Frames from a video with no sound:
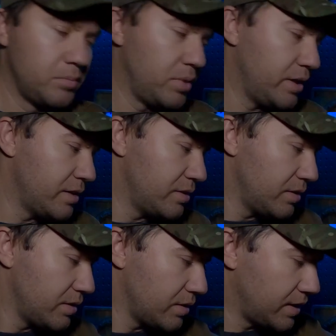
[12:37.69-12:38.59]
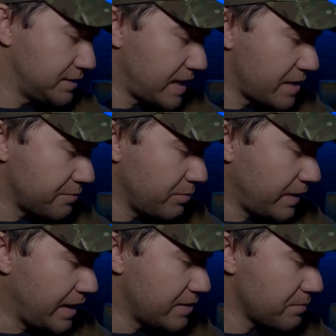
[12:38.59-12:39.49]
But aside from
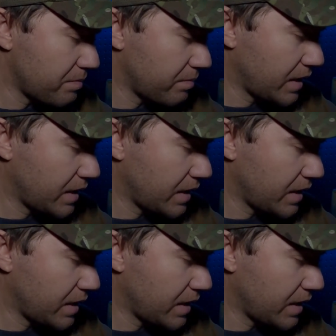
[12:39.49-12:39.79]
that,